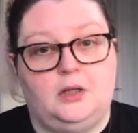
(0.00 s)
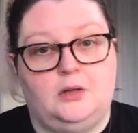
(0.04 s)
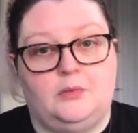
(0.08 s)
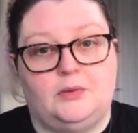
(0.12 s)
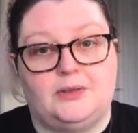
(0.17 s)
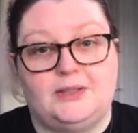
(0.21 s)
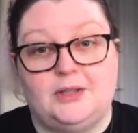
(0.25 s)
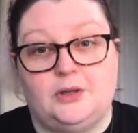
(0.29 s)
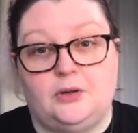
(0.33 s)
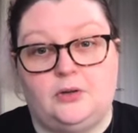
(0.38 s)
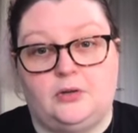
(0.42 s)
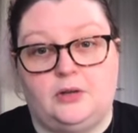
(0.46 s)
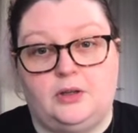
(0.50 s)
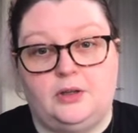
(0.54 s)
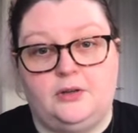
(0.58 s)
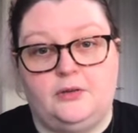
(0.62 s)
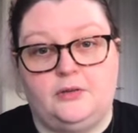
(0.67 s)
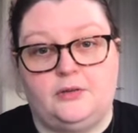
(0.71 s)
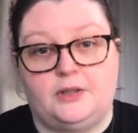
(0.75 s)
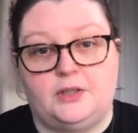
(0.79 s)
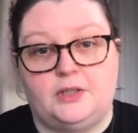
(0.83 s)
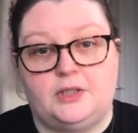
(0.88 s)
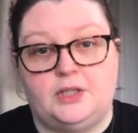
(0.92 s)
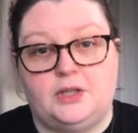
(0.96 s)
was it
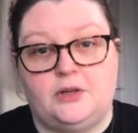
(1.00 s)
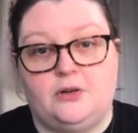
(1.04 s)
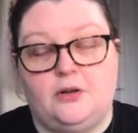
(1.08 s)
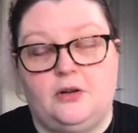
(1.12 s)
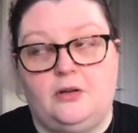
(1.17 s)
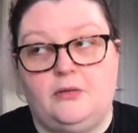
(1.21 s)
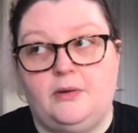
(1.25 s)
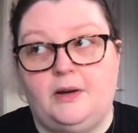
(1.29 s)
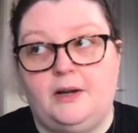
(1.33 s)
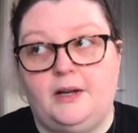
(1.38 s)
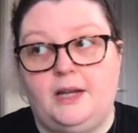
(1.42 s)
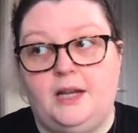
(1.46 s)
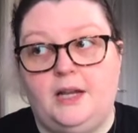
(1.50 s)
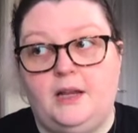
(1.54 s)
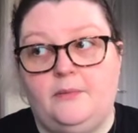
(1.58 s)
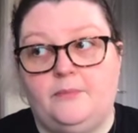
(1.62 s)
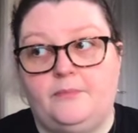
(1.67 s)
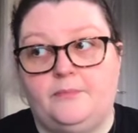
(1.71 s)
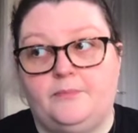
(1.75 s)
earlier this year already?